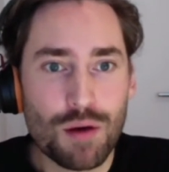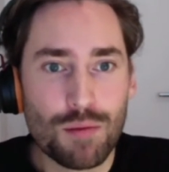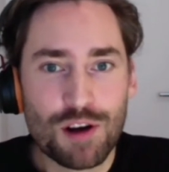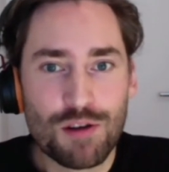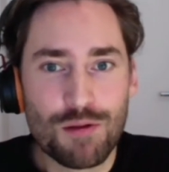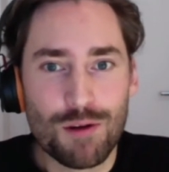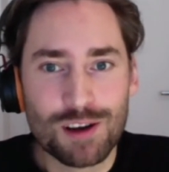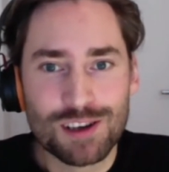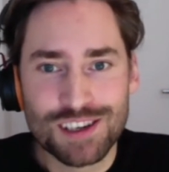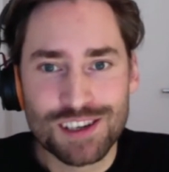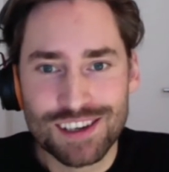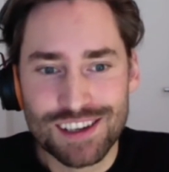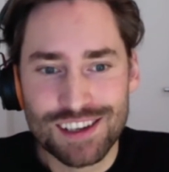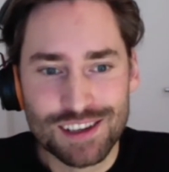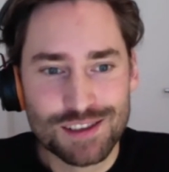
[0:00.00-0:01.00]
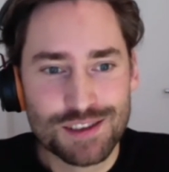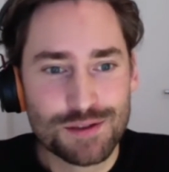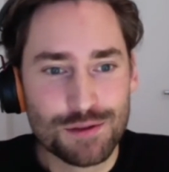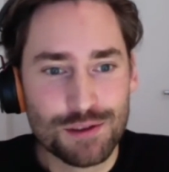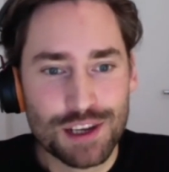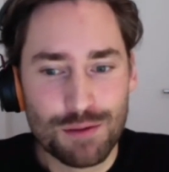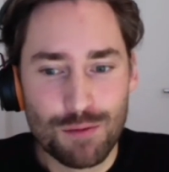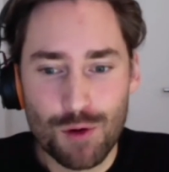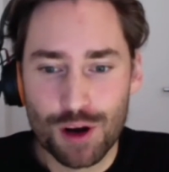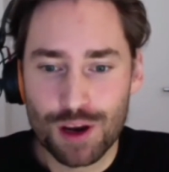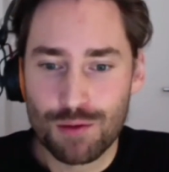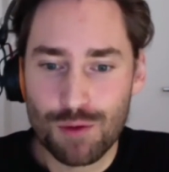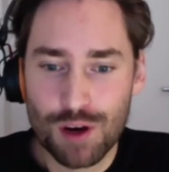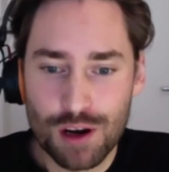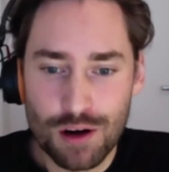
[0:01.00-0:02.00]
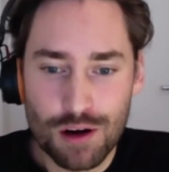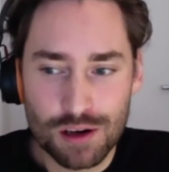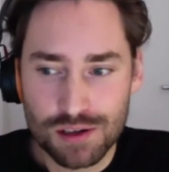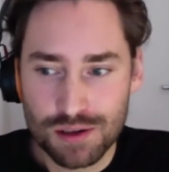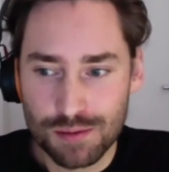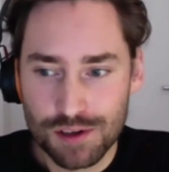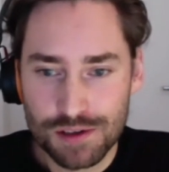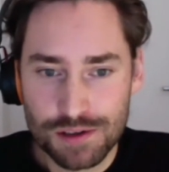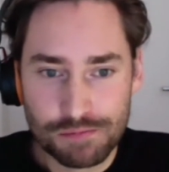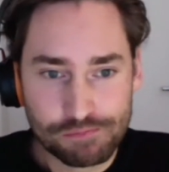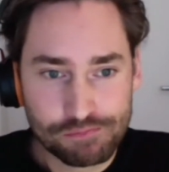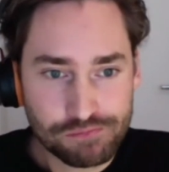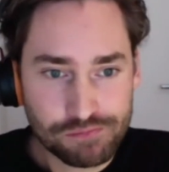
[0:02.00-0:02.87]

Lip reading: come across in the industry of working with our customers.